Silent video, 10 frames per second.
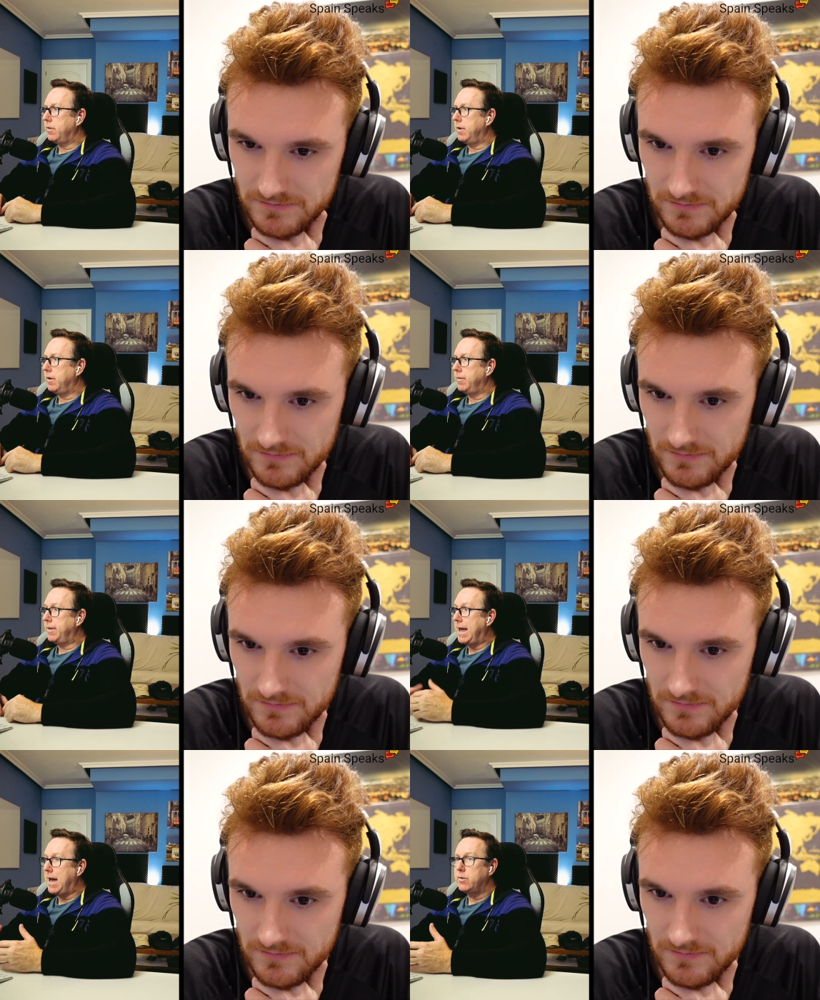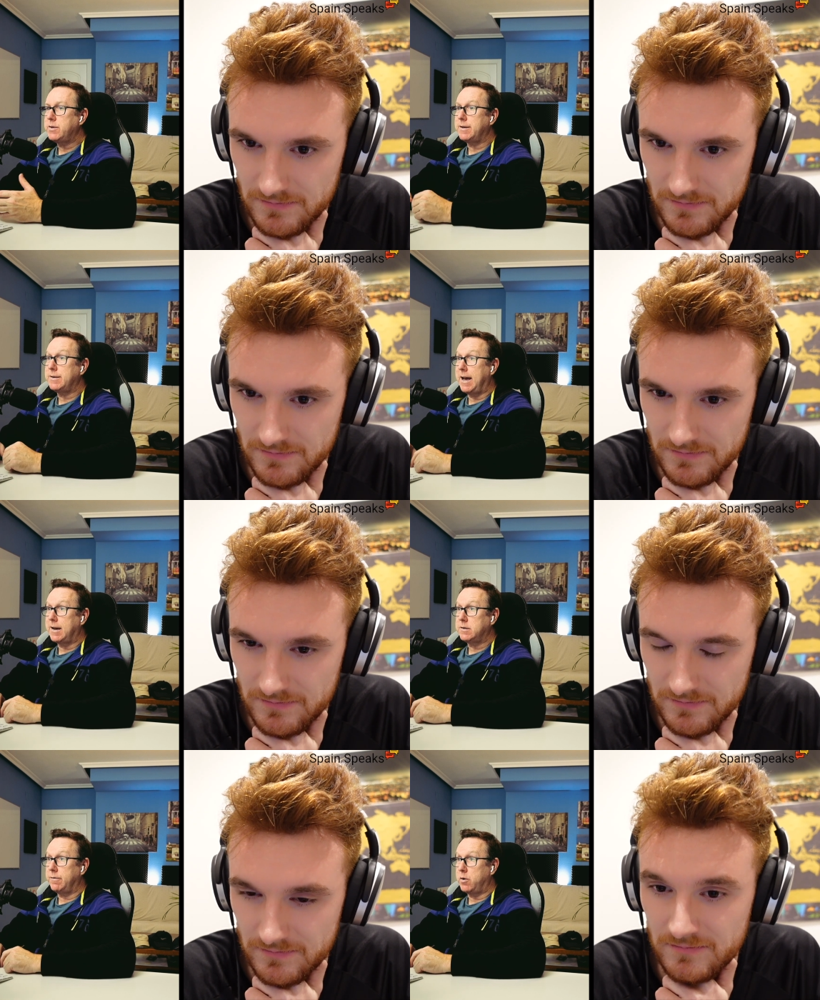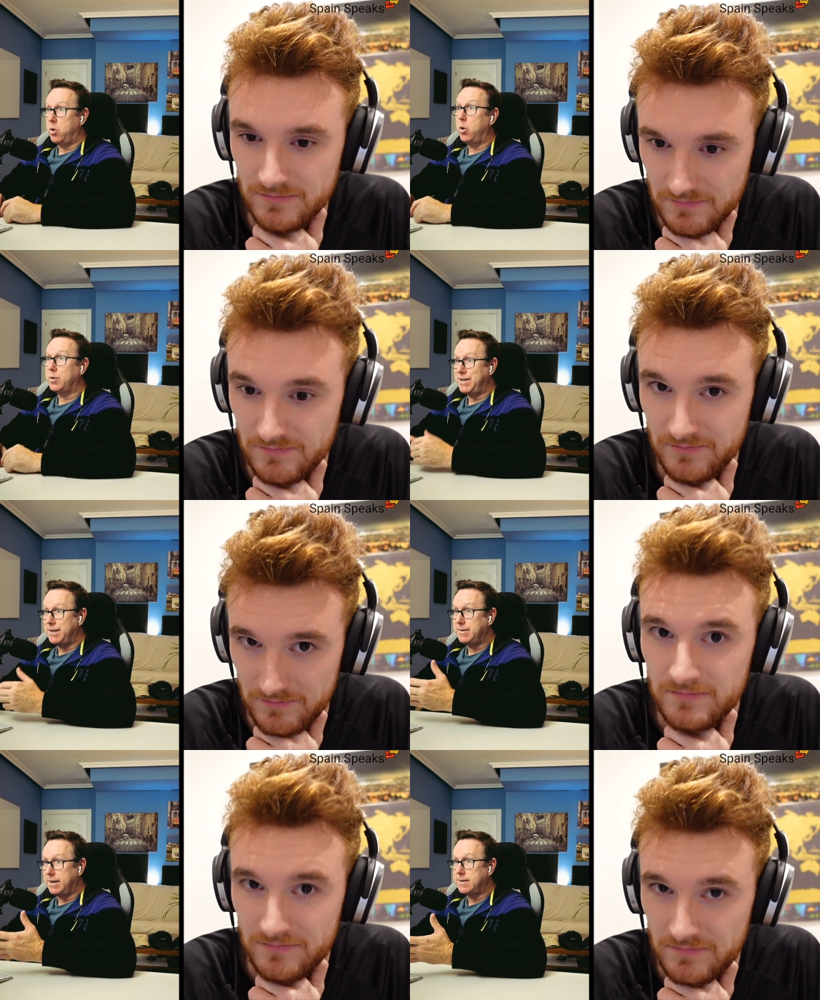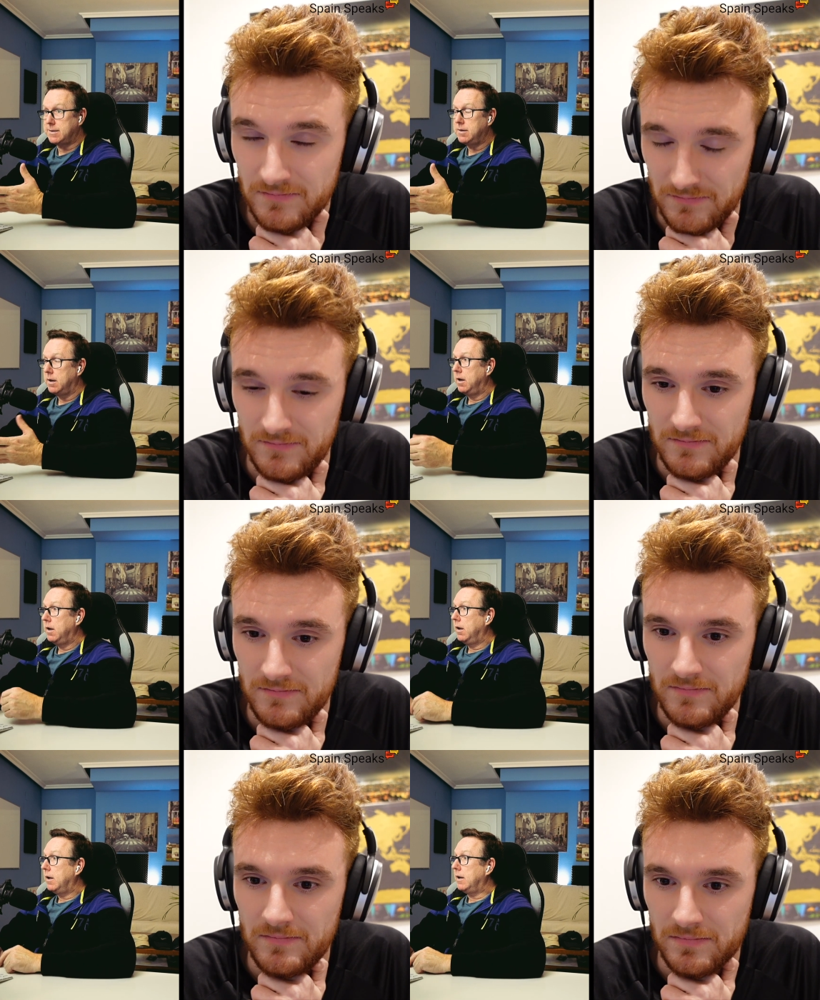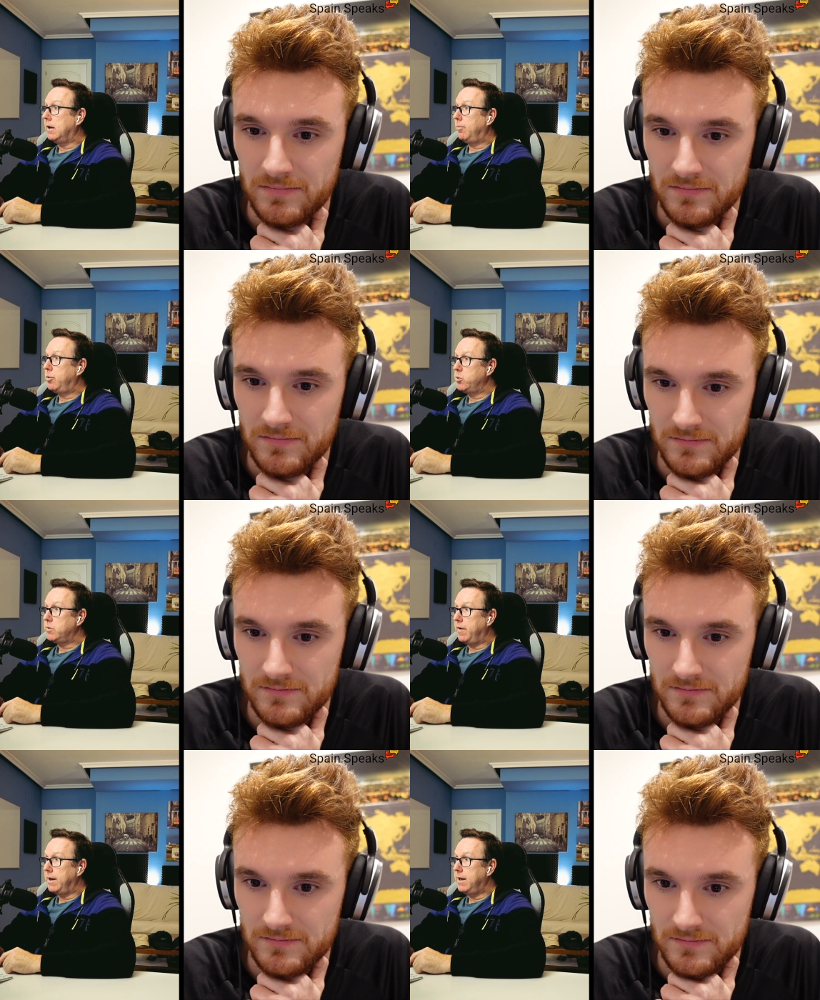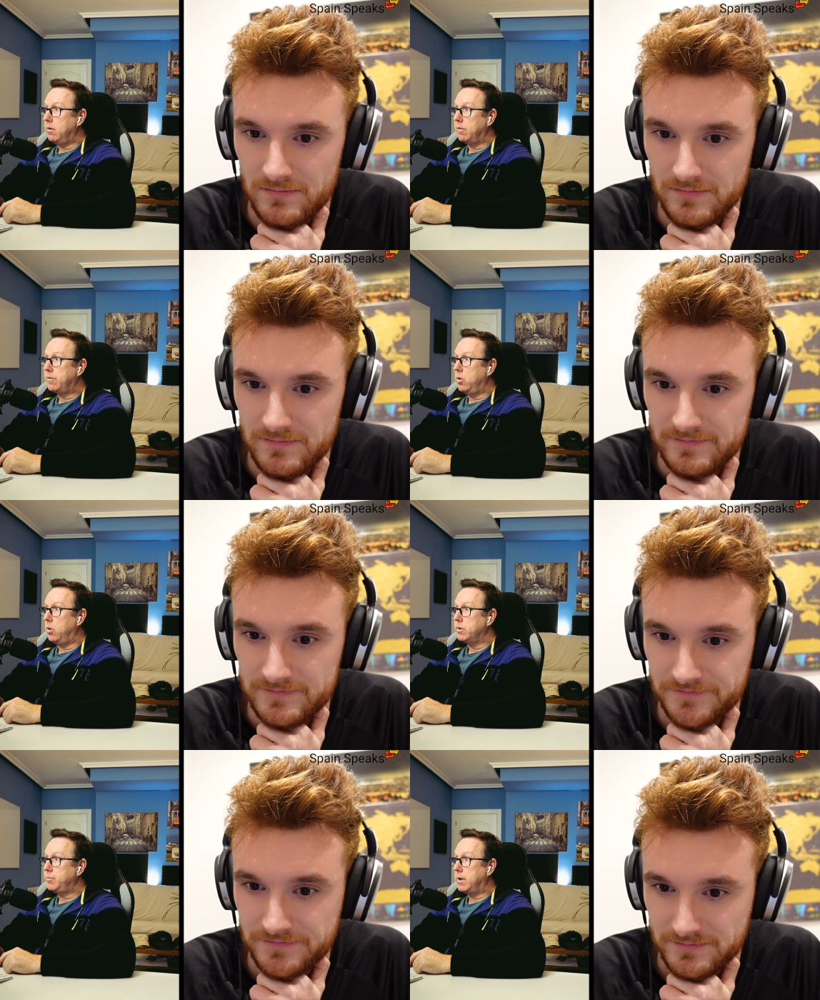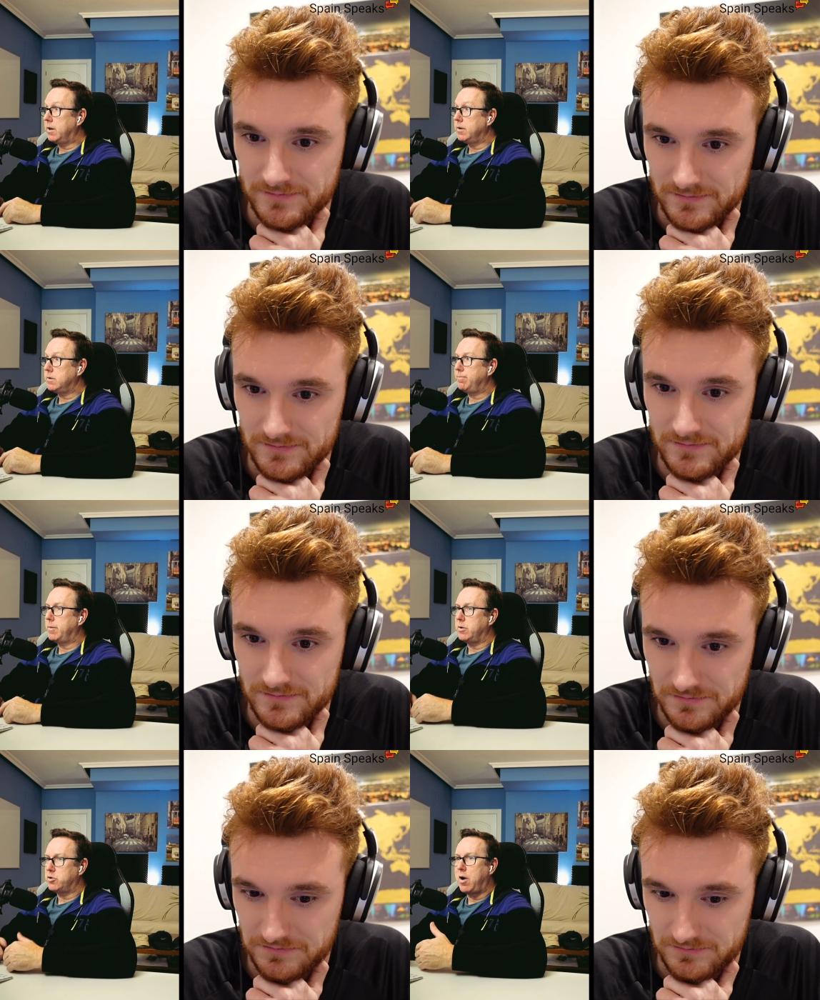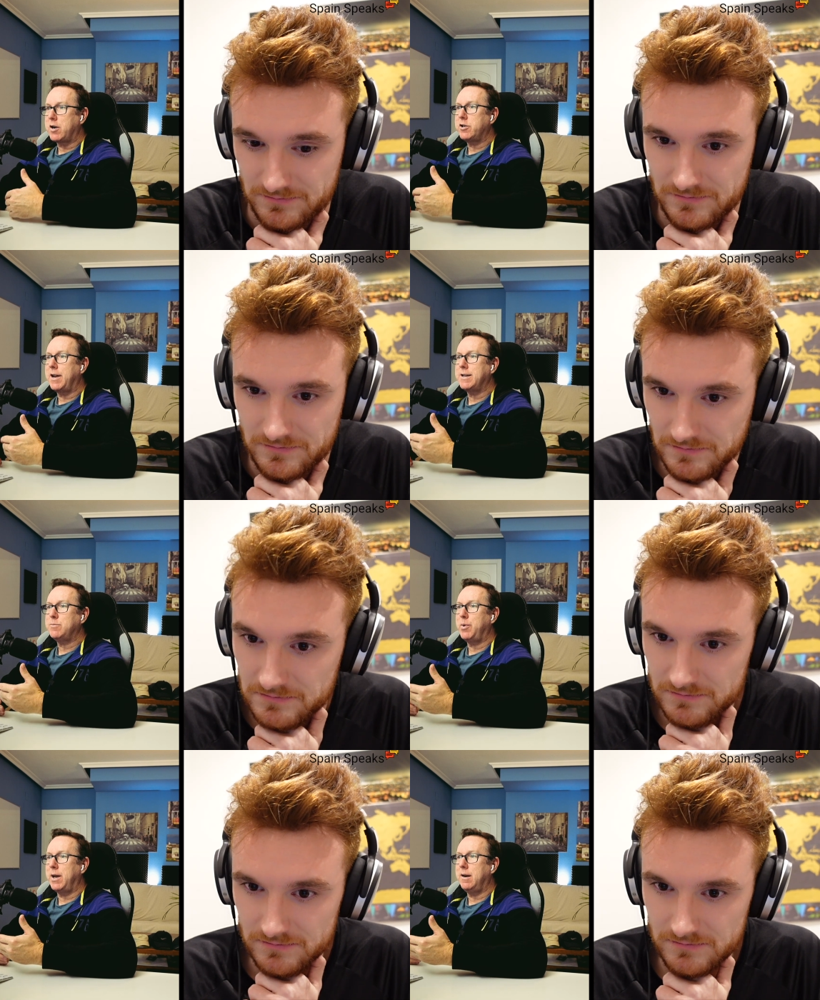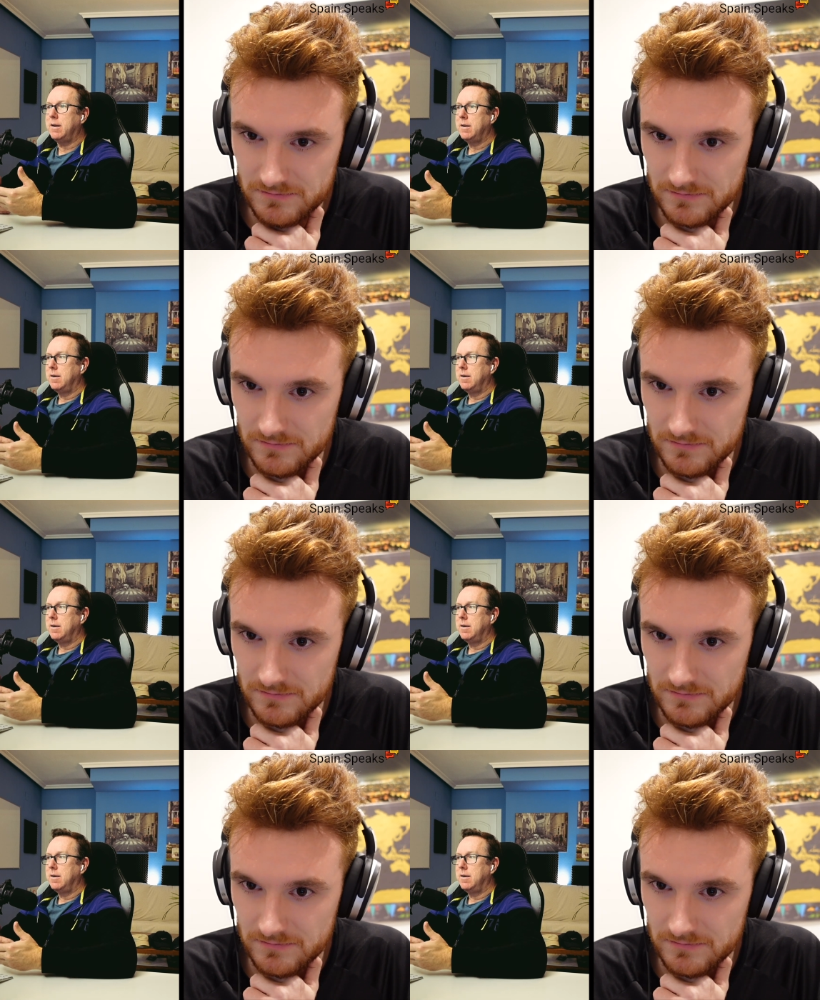Speaker 1: the the housing tax, of course, is this uh, plusvalía, of course, because construction has been